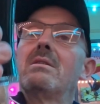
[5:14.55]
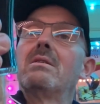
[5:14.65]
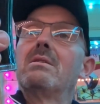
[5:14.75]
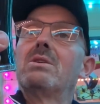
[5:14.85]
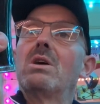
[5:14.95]

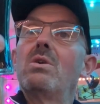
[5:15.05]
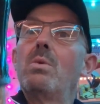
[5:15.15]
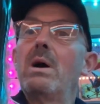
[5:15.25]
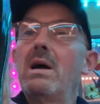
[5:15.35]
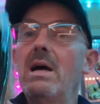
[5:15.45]

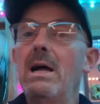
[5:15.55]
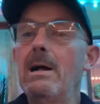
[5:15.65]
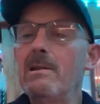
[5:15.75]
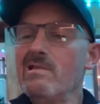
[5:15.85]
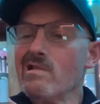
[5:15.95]
So,
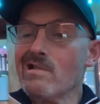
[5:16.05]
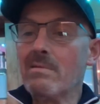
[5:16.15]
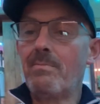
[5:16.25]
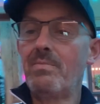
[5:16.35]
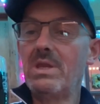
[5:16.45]

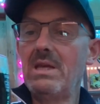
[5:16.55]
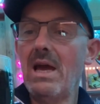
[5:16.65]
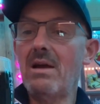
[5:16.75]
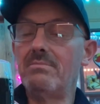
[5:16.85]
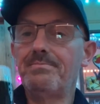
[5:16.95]

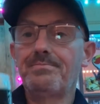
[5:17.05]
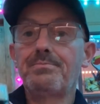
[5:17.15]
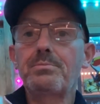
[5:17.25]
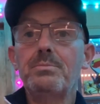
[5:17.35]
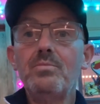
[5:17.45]
yeah,
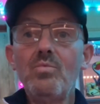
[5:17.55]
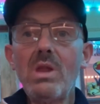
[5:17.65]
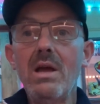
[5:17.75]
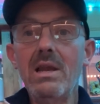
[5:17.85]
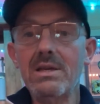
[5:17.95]

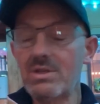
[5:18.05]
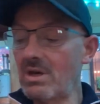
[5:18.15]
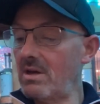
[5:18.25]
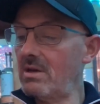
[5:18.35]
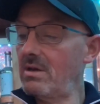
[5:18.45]
let's
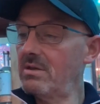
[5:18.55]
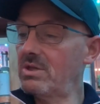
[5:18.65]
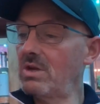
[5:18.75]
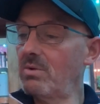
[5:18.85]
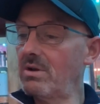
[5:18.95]
see
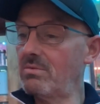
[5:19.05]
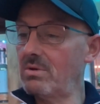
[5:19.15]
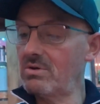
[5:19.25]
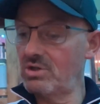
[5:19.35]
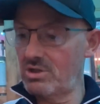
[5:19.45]
what
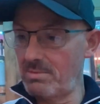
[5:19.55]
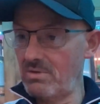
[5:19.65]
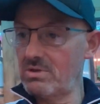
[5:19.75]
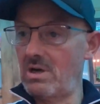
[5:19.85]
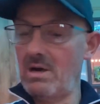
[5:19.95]
she smells
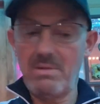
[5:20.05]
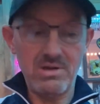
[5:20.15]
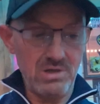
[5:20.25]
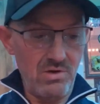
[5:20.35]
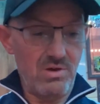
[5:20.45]
like. I'm
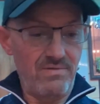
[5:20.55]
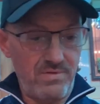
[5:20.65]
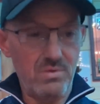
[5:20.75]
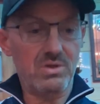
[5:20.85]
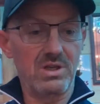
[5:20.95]
actually looking
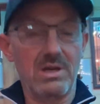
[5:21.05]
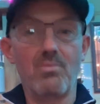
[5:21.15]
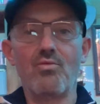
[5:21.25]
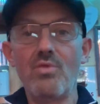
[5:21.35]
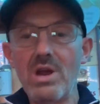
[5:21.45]
forward to this. I'm
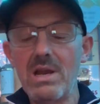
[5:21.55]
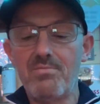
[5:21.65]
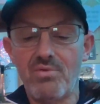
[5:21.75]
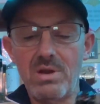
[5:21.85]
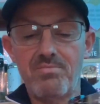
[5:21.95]
really
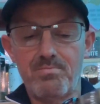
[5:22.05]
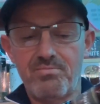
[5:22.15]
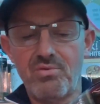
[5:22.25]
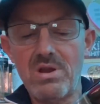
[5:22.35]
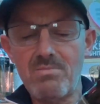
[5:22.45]
pretty
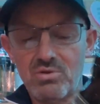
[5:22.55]
much